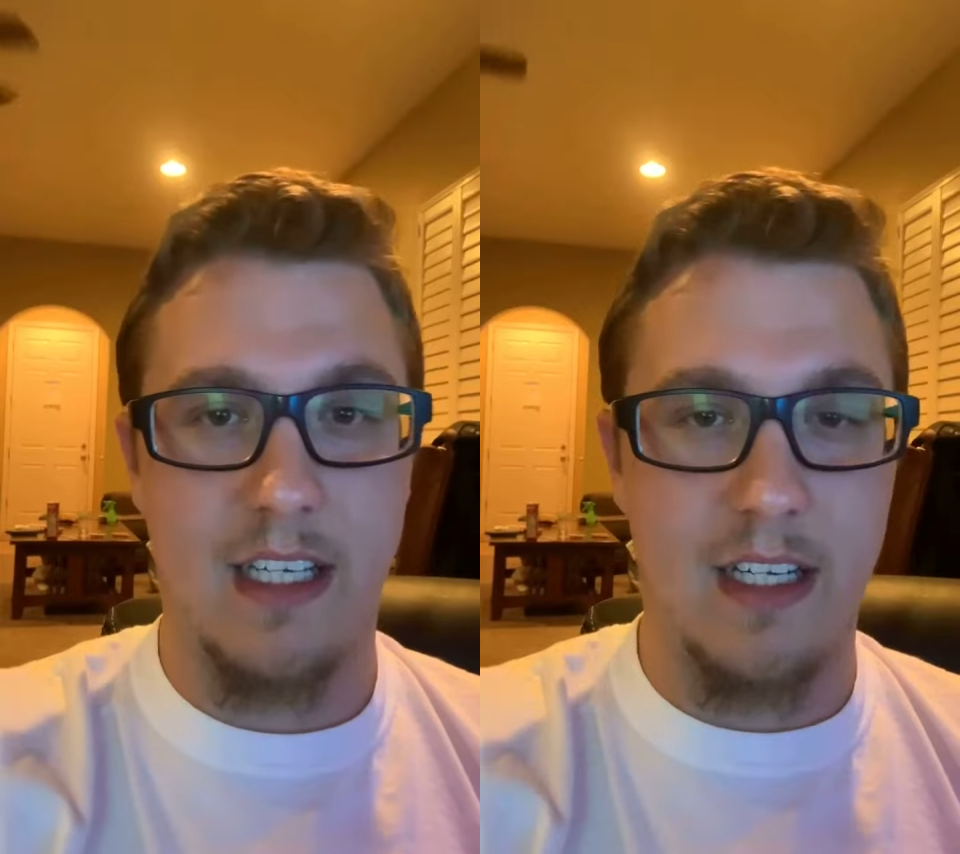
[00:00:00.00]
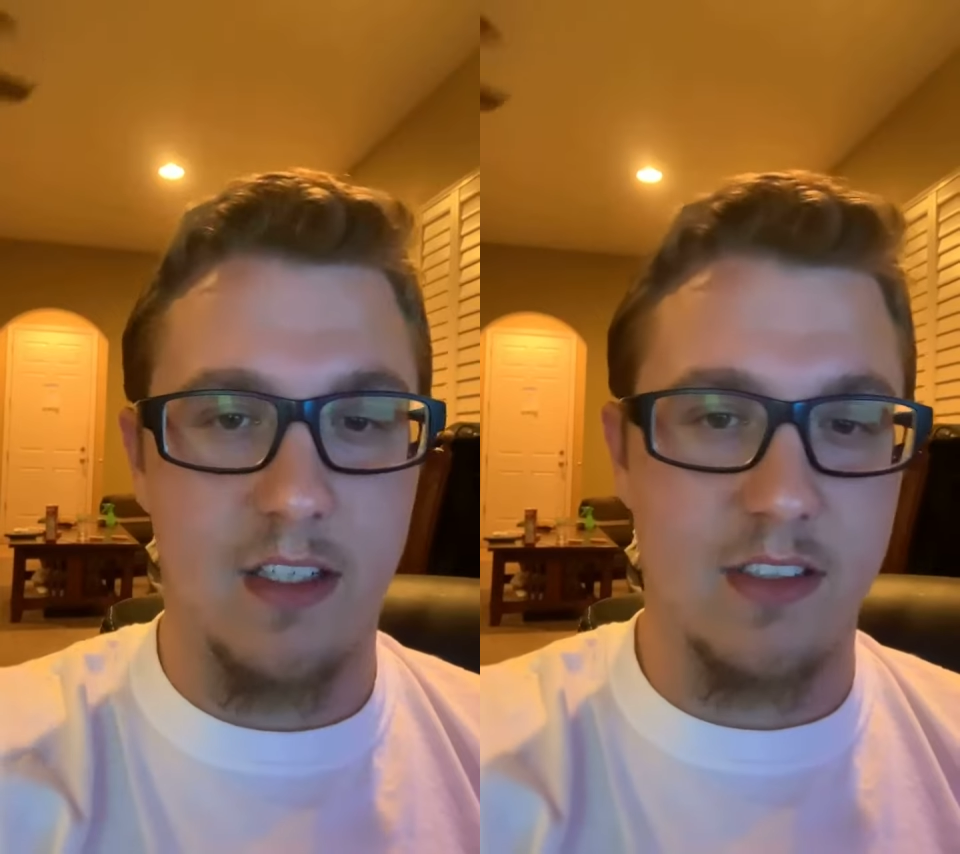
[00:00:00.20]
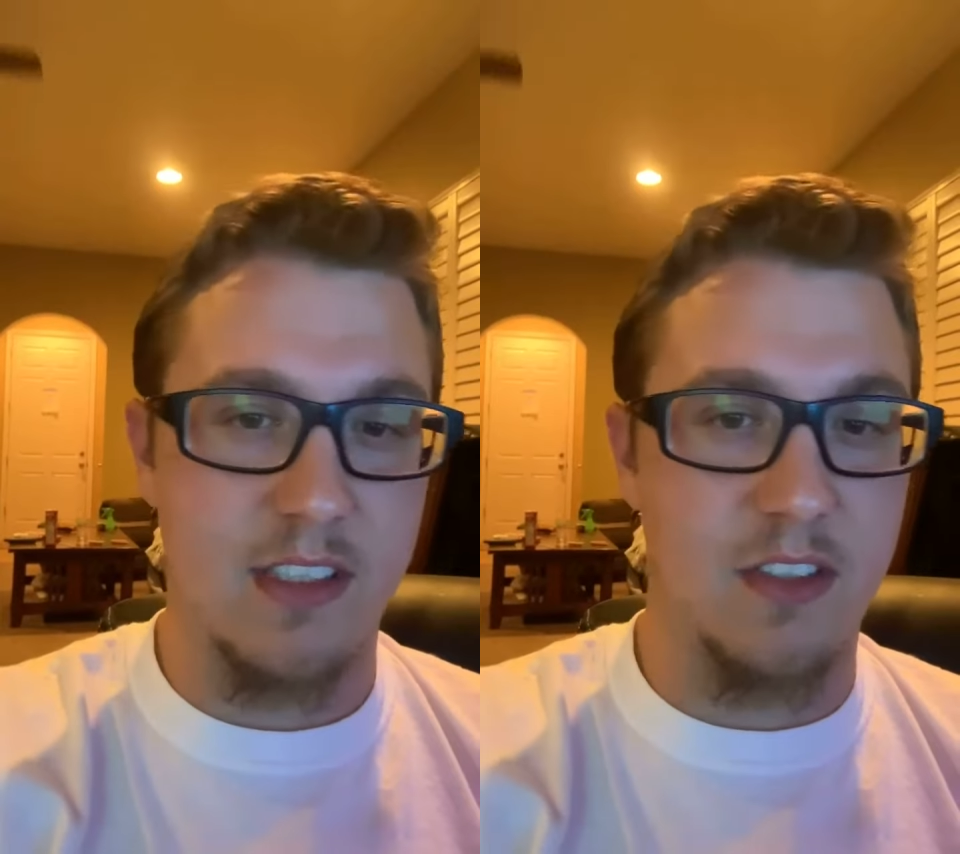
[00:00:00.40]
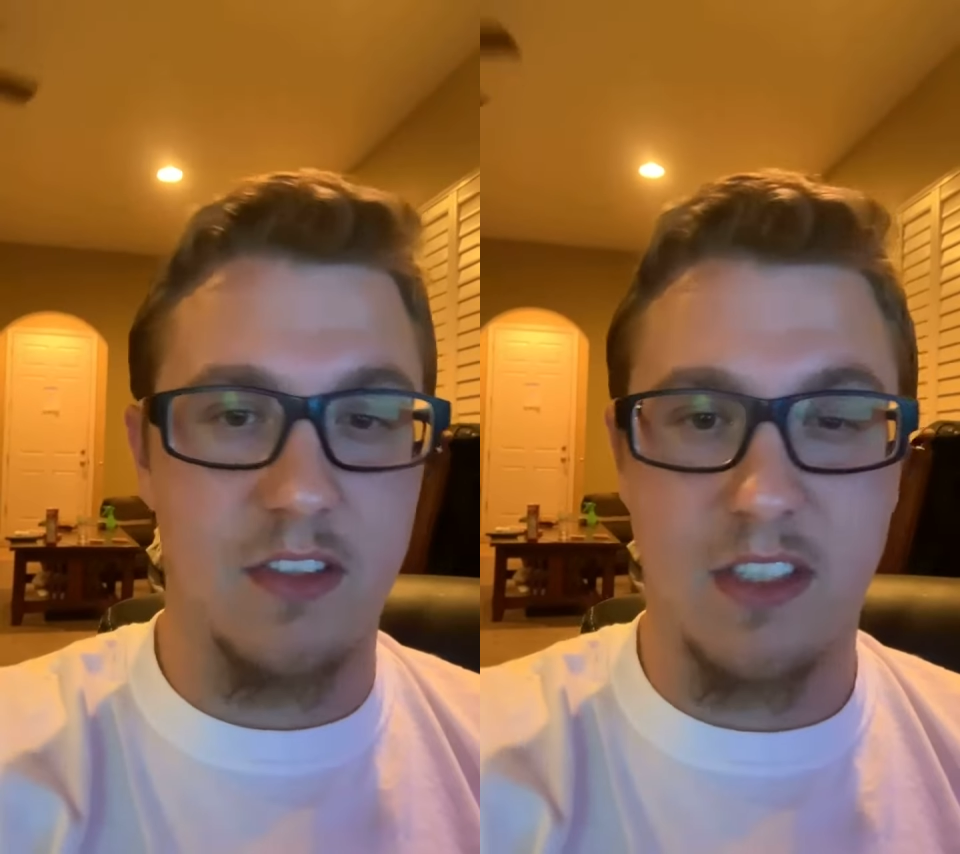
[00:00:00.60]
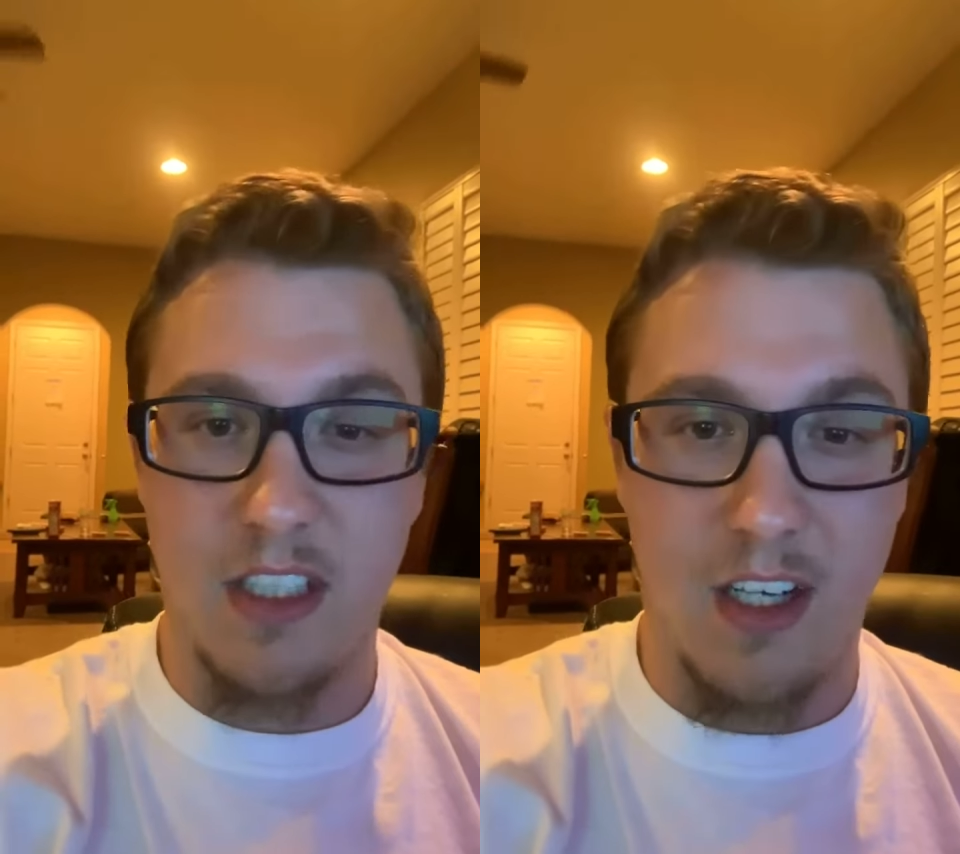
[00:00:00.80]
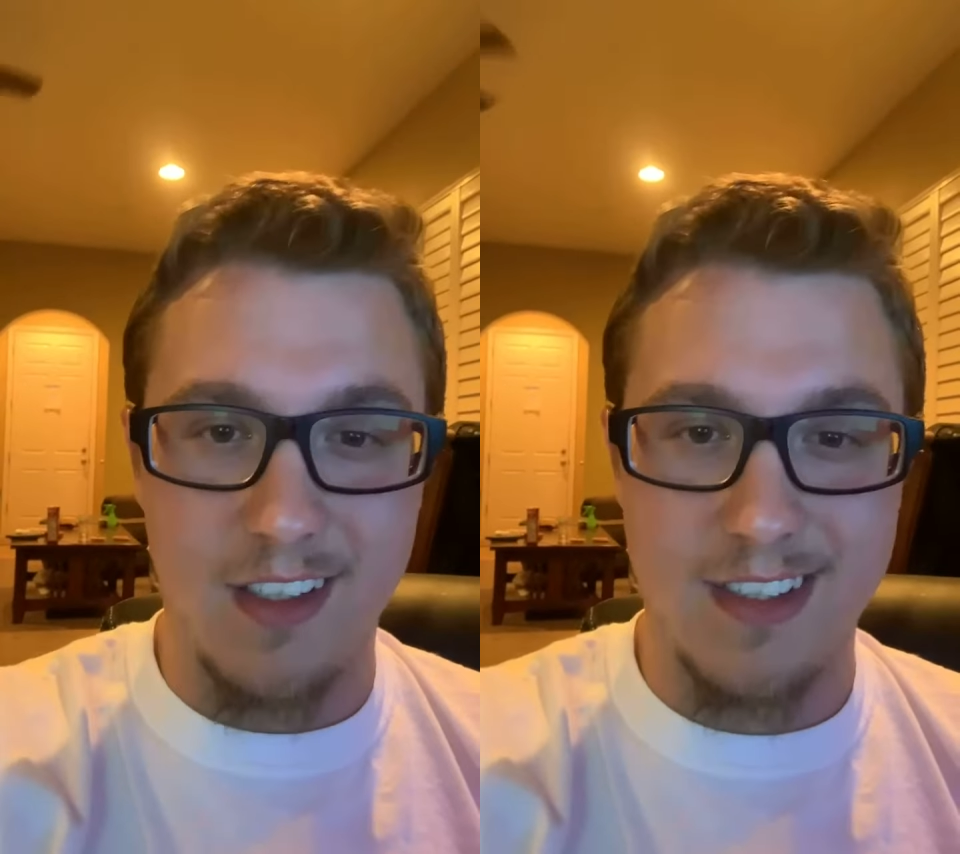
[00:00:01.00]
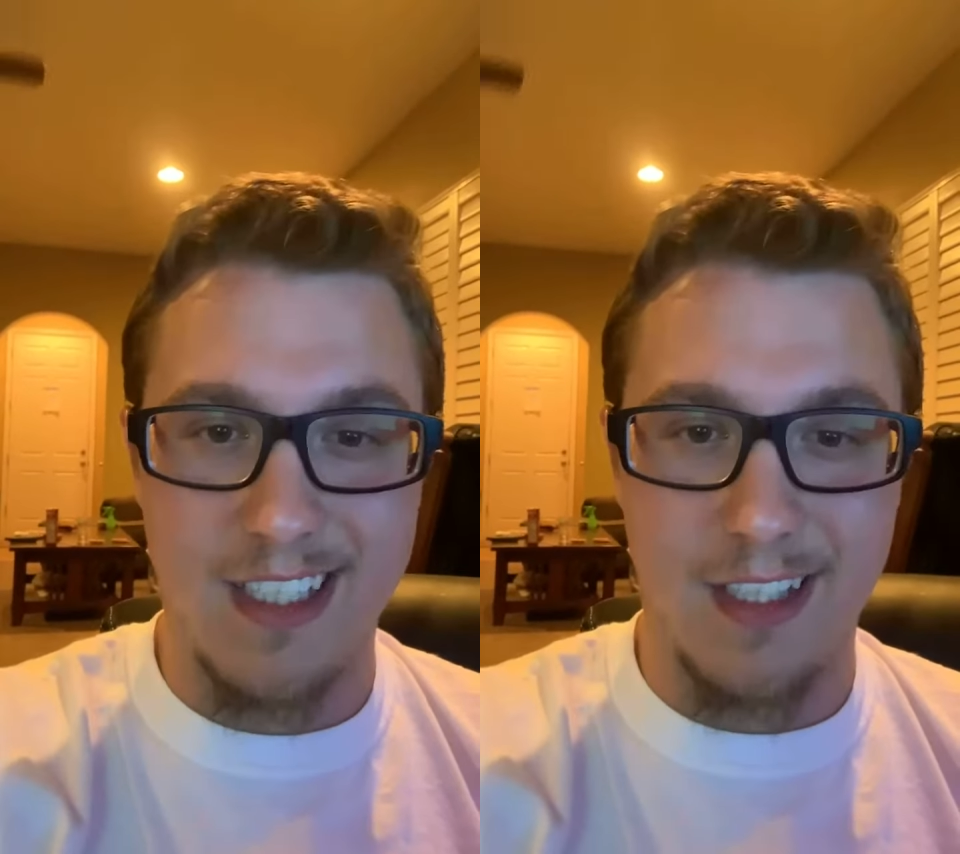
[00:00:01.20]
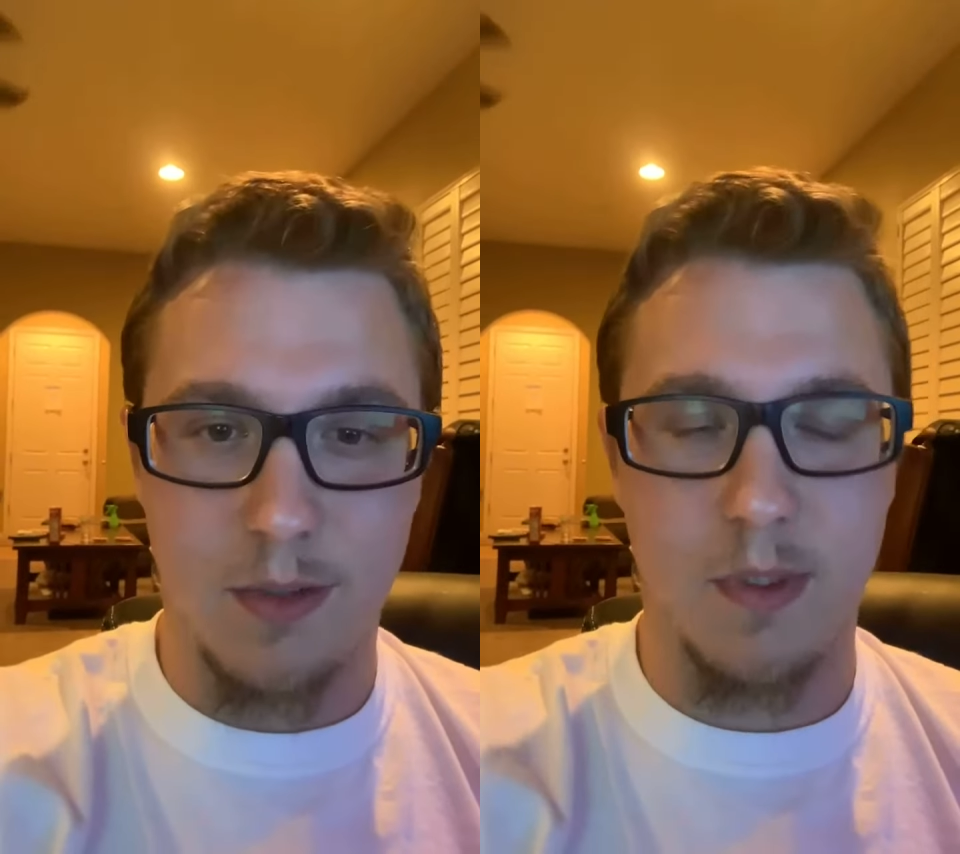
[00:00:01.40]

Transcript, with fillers: they are still in contact